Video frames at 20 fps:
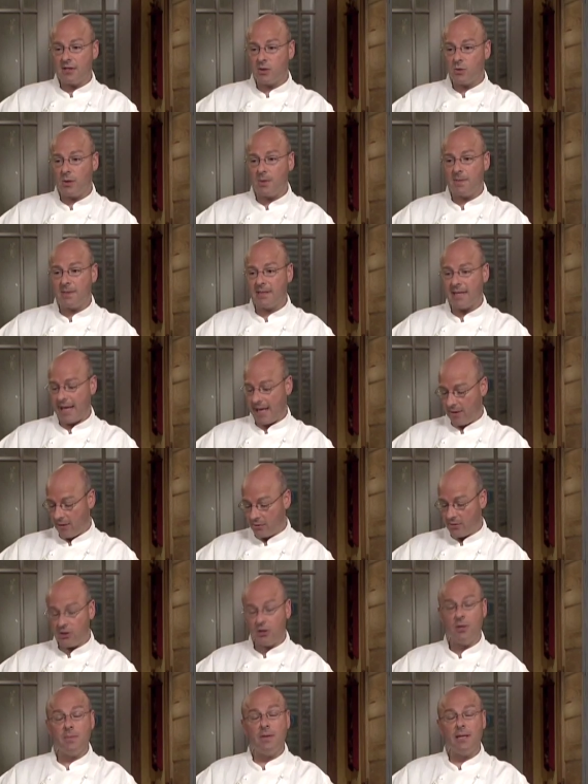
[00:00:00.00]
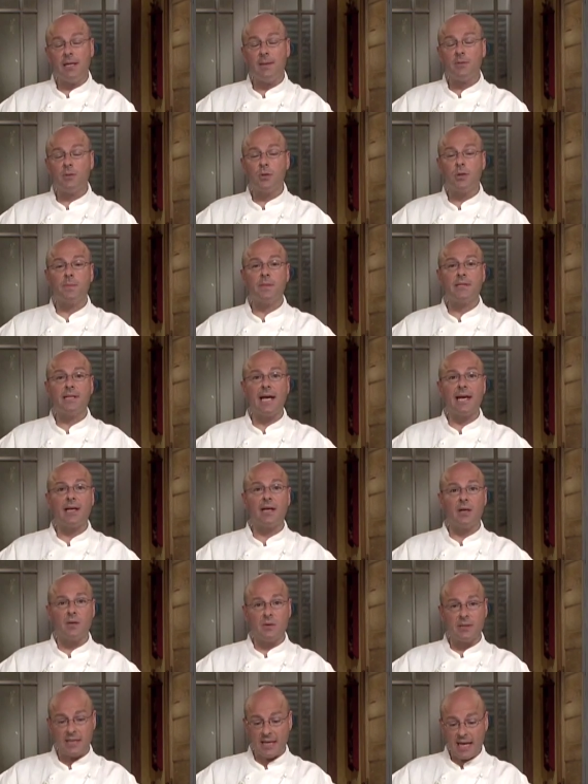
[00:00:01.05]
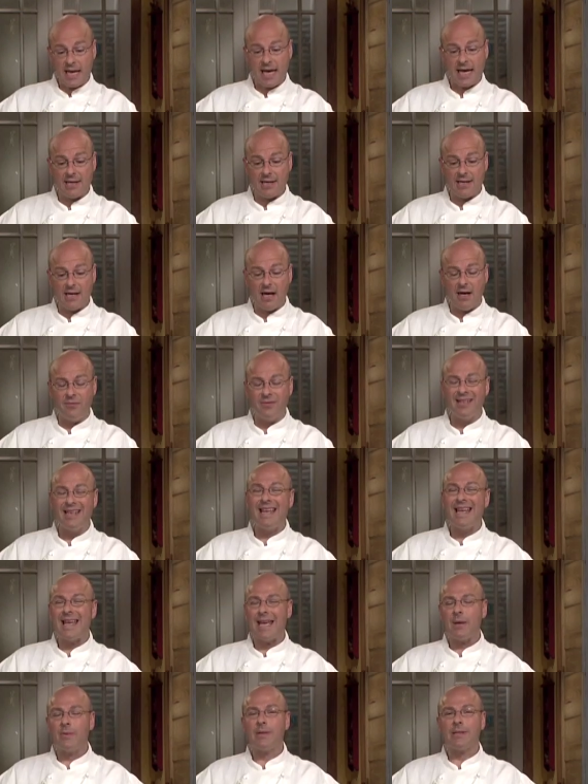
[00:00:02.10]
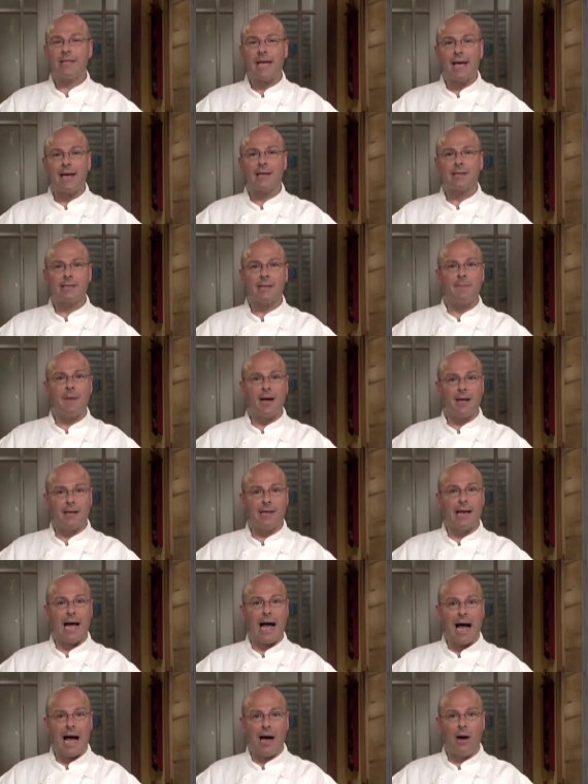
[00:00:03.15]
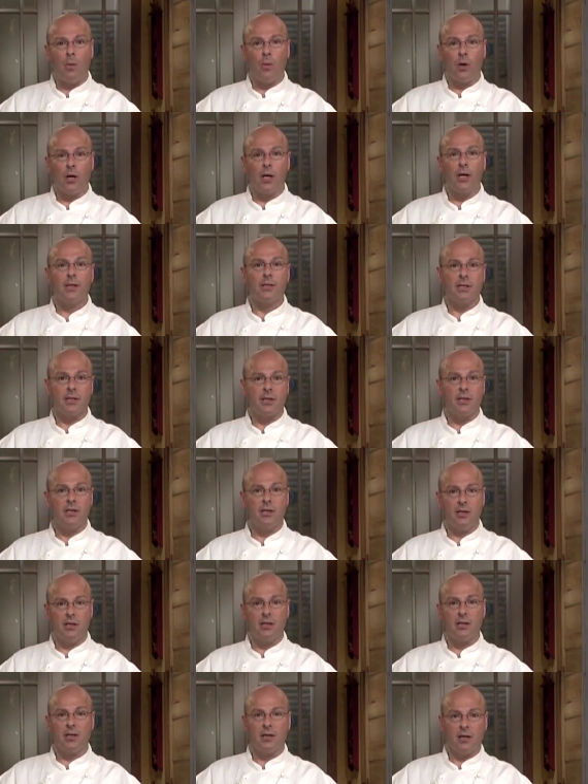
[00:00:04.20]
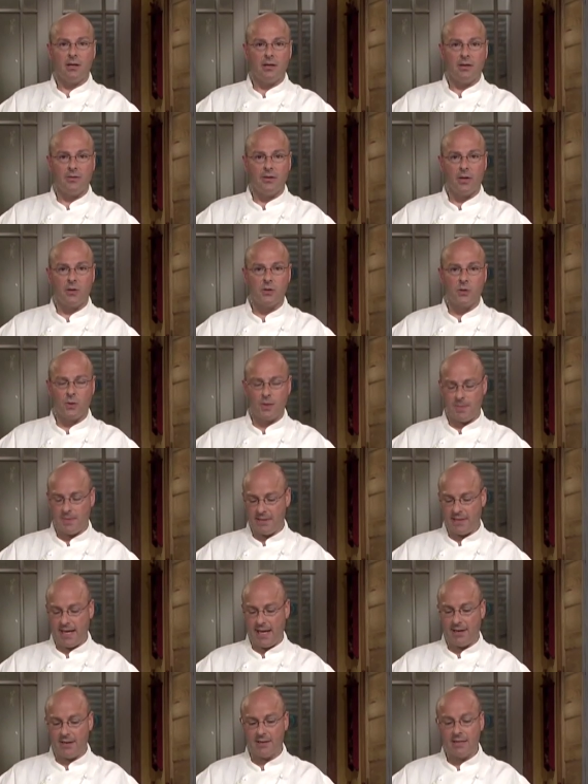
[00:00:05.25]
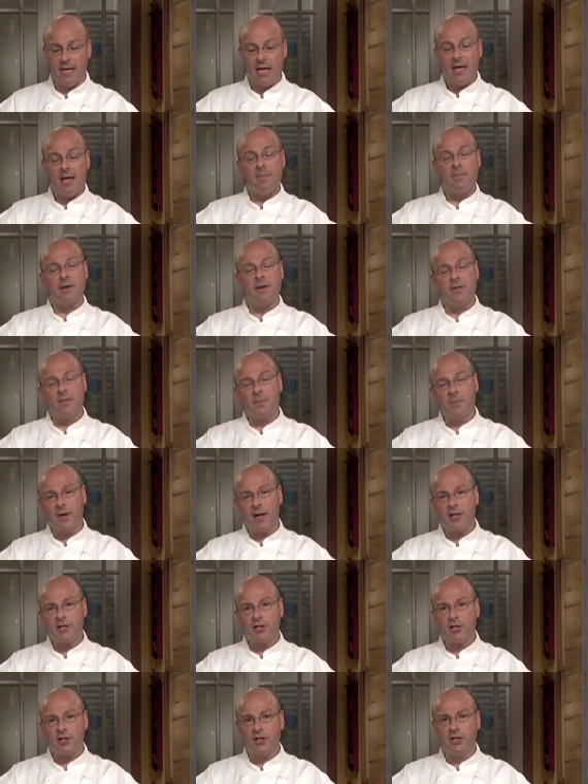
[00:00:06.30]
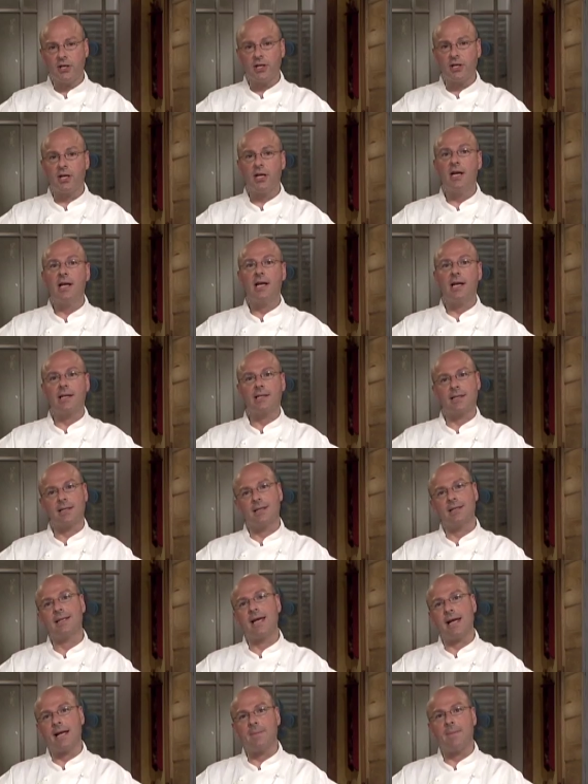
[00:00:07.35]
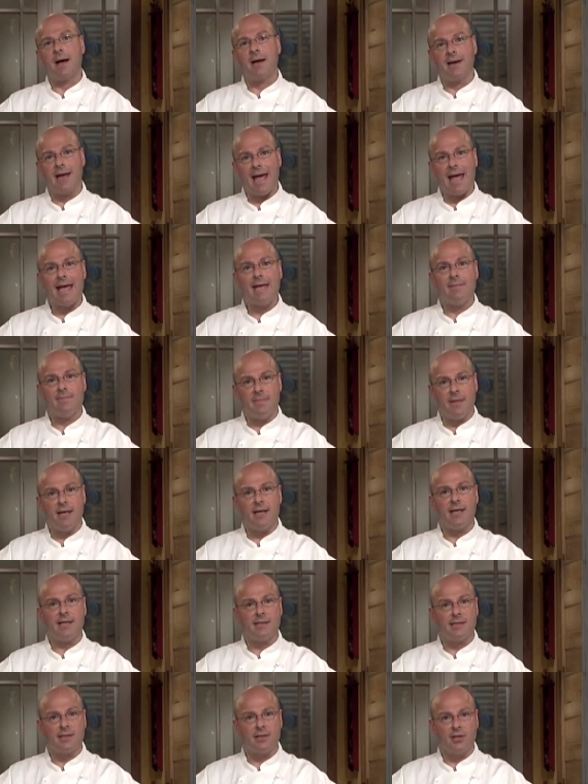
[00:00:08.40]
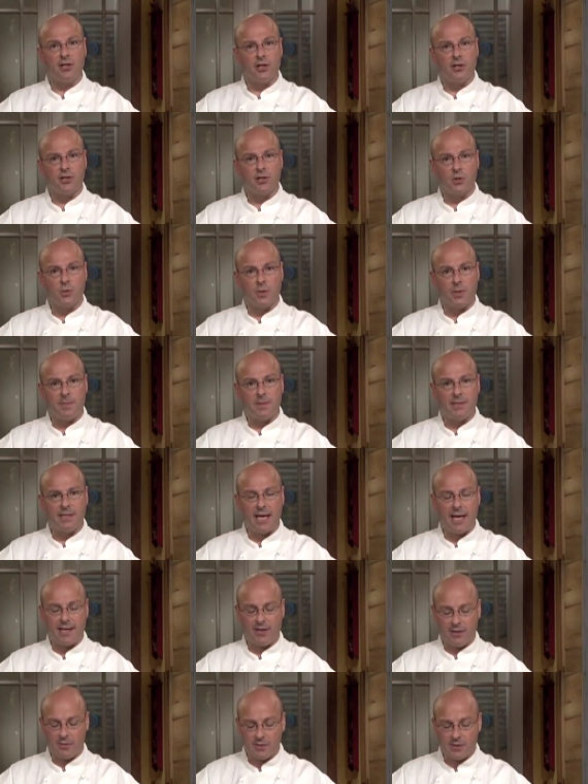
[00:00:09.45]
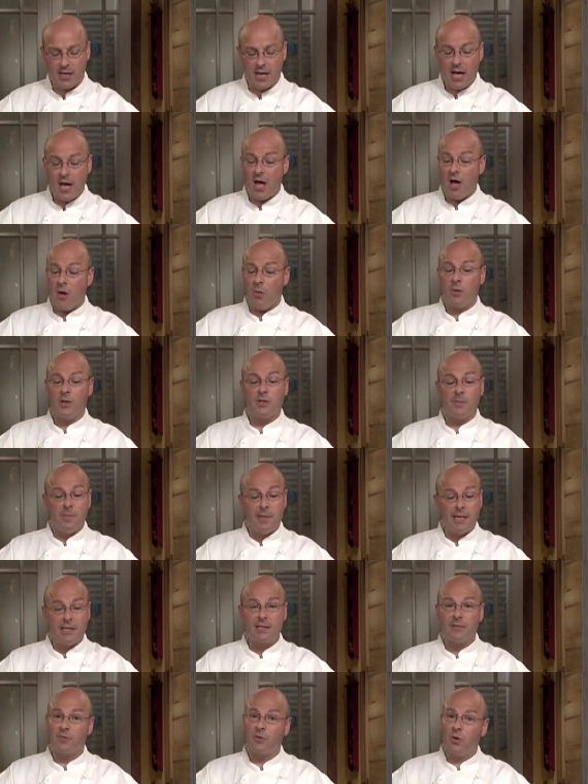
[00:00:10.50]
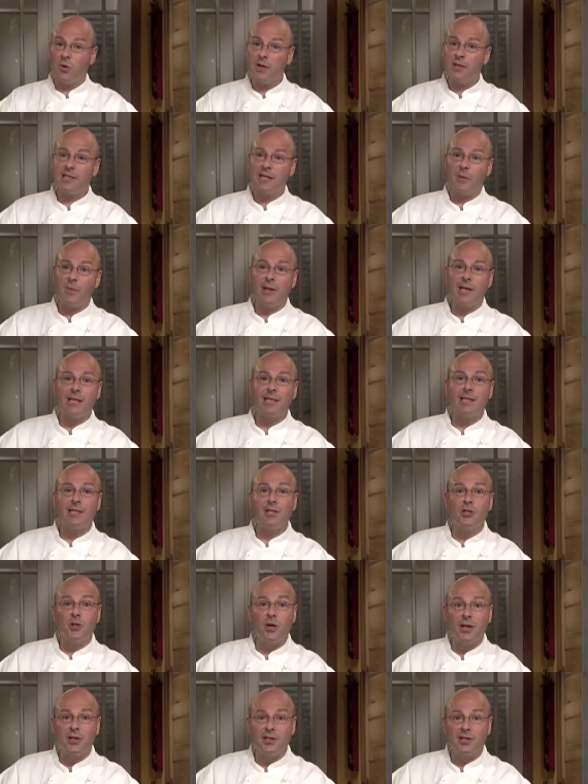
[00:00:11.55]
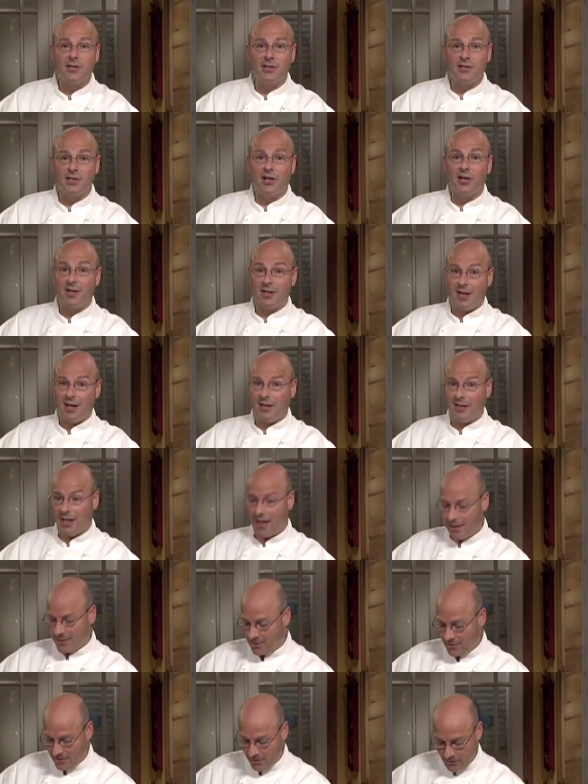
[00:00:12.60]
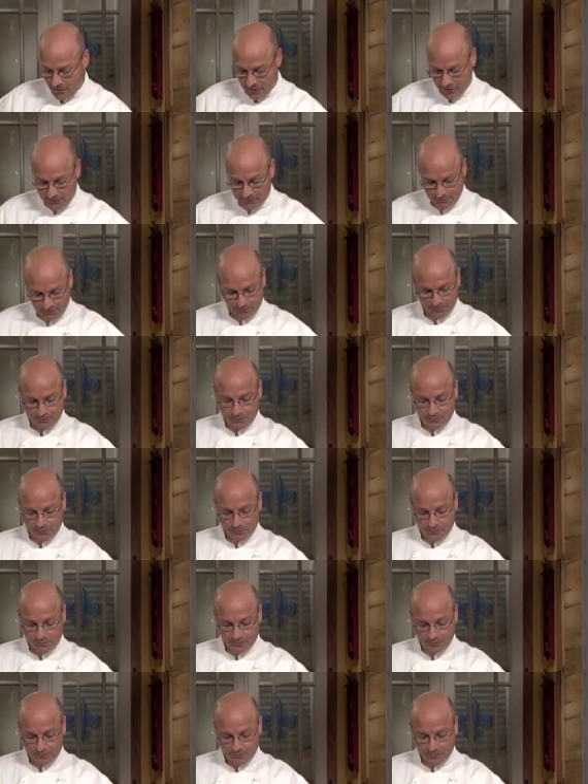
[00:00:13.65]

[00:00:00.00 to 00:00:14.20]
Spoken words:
the sweet potatoes, 2 medium sweet potatoes in an oven, it would take us about an hour to cook those sweet potatoes. But in the pressure cooker, it's going to take about 8 minutes to cook the sweet potatoes, which means, of course, that we get to enjoy the dessert a lot sooner.